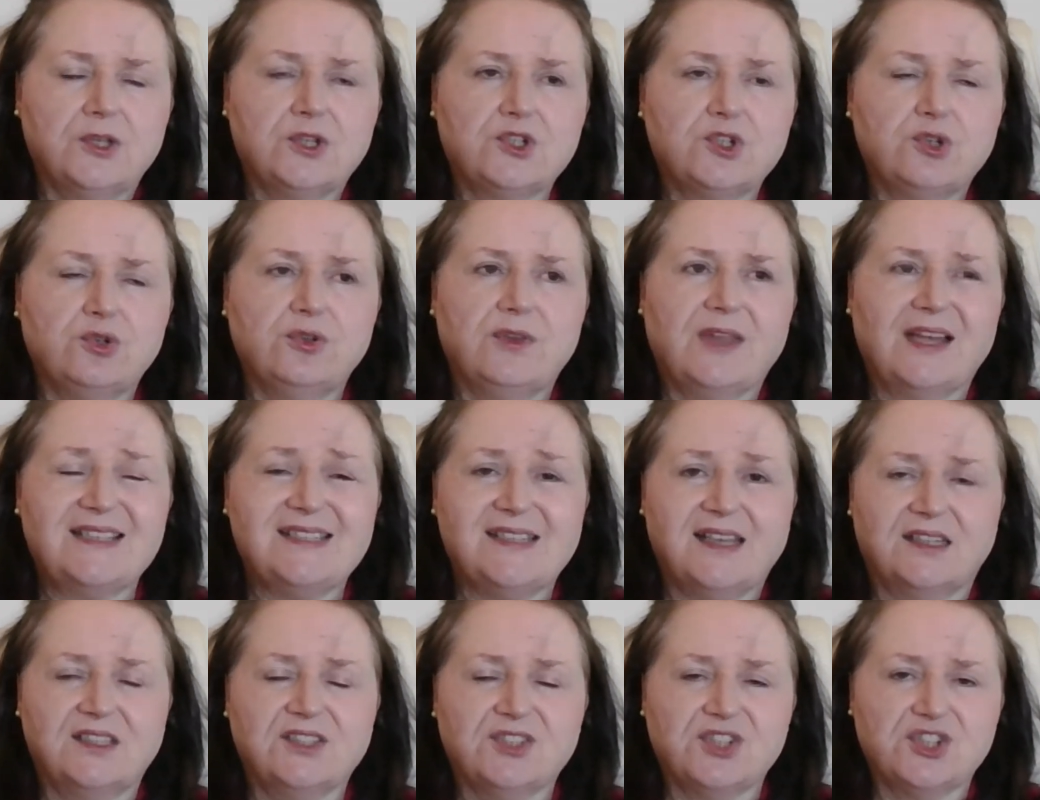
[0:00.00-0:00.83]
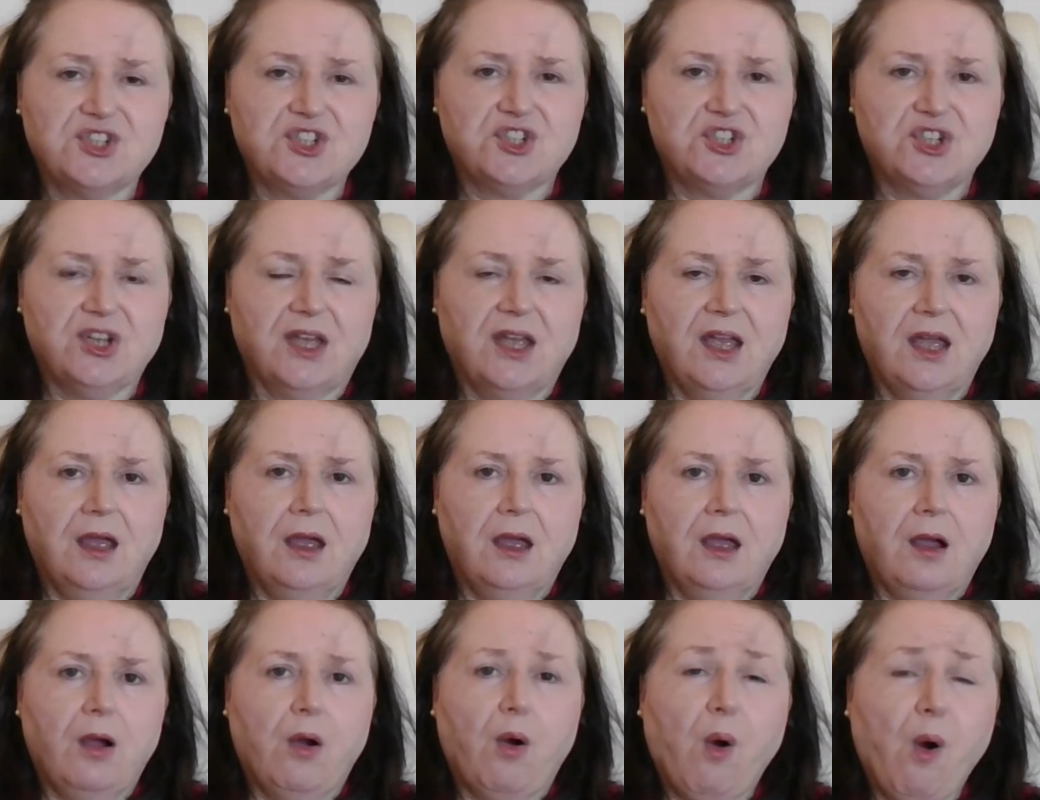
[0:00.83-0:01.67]
to this industry
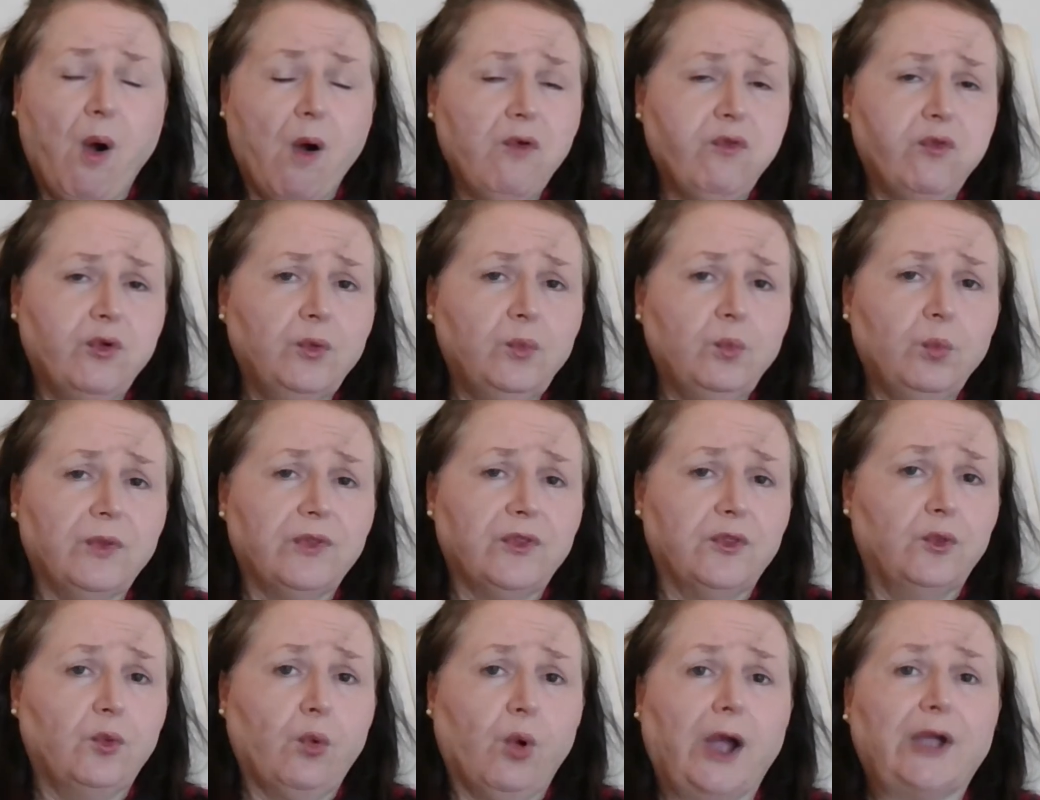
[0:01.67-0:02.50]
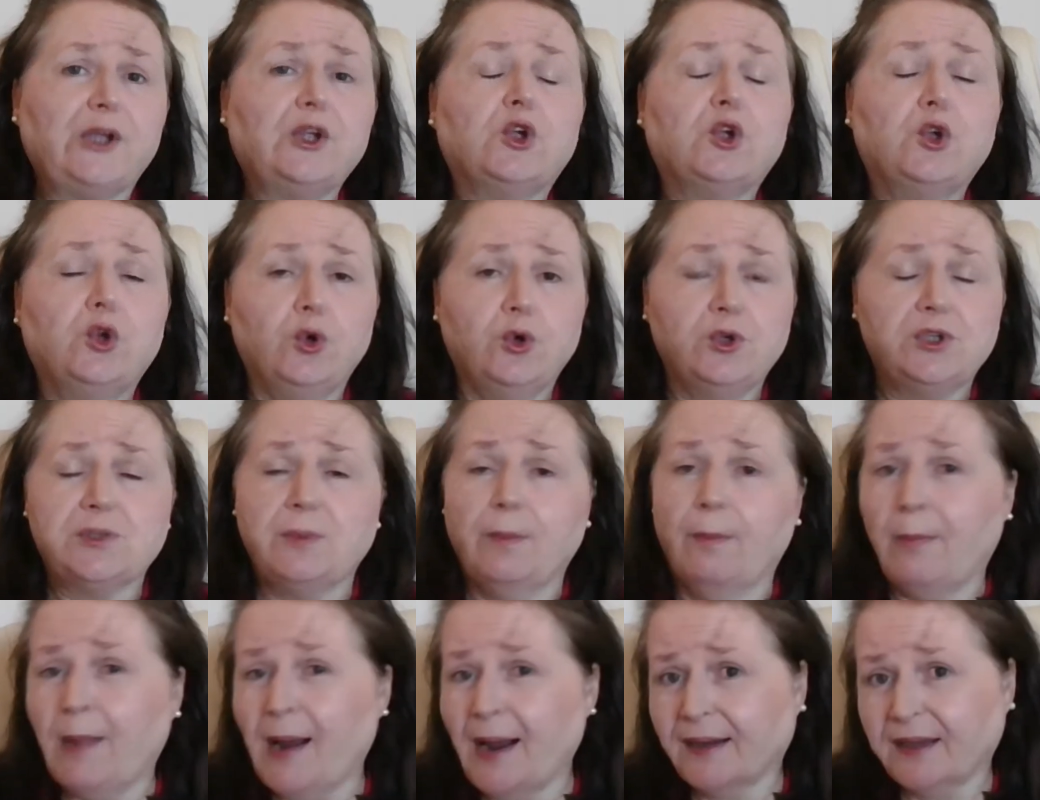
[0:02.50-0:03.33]
often with not a huge
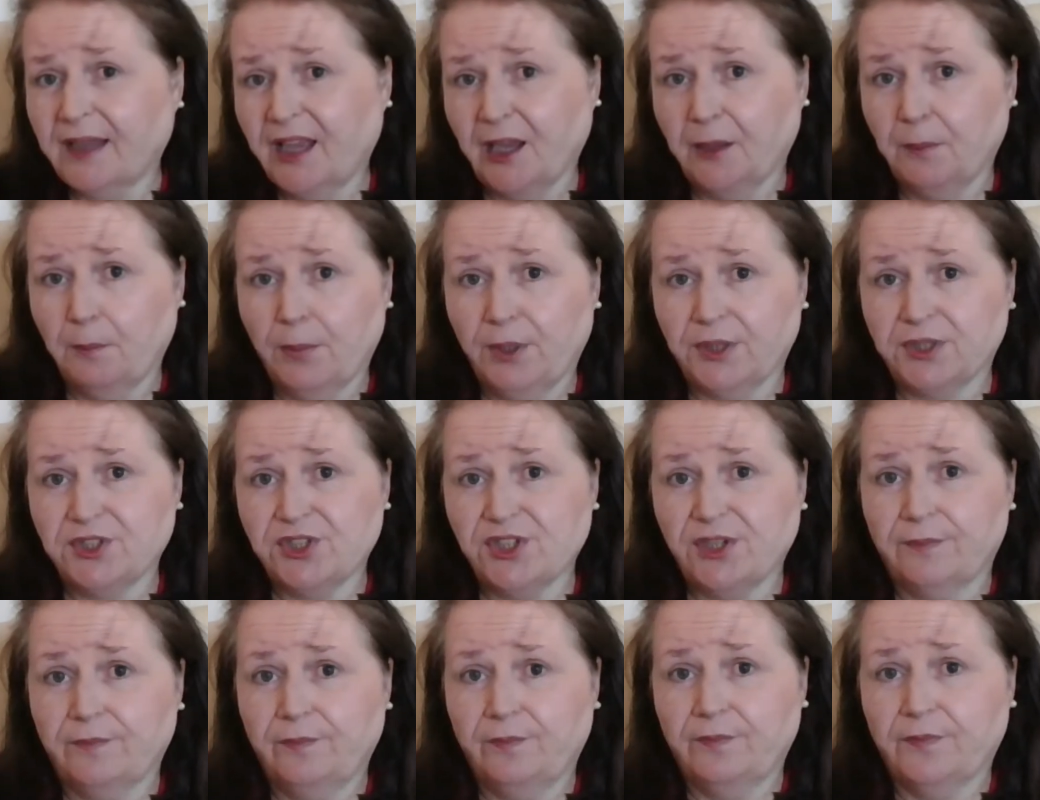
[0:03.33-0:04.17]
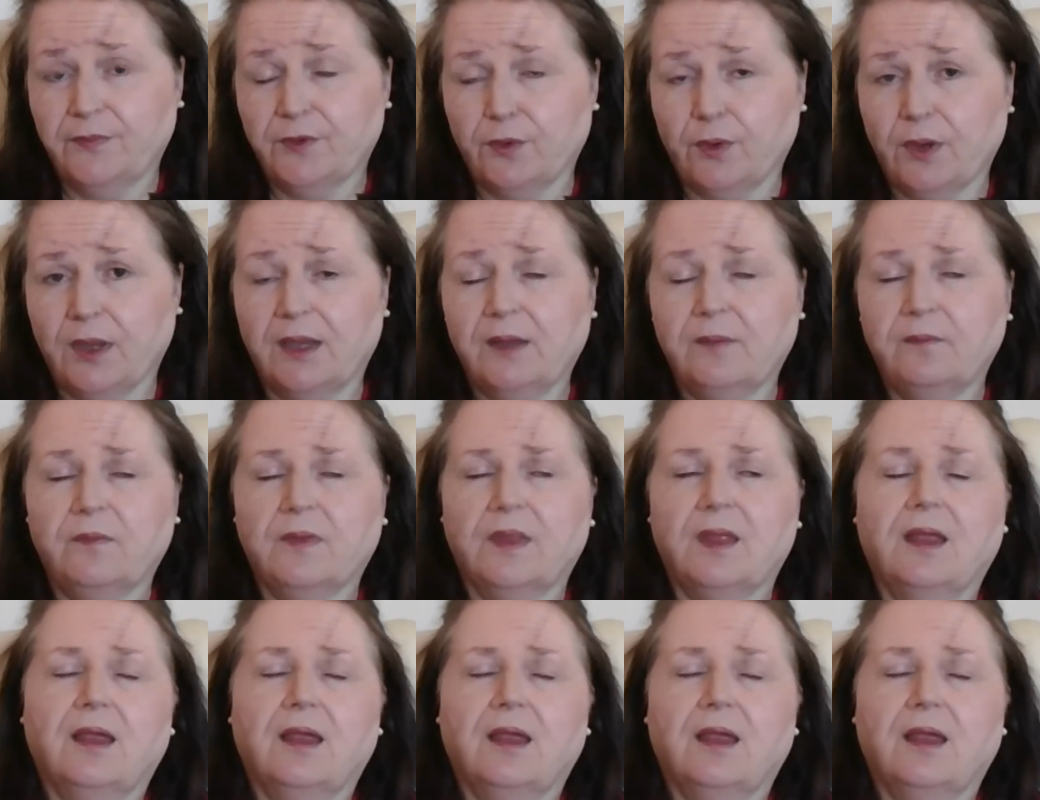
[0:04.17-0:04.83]
marketing budget, right?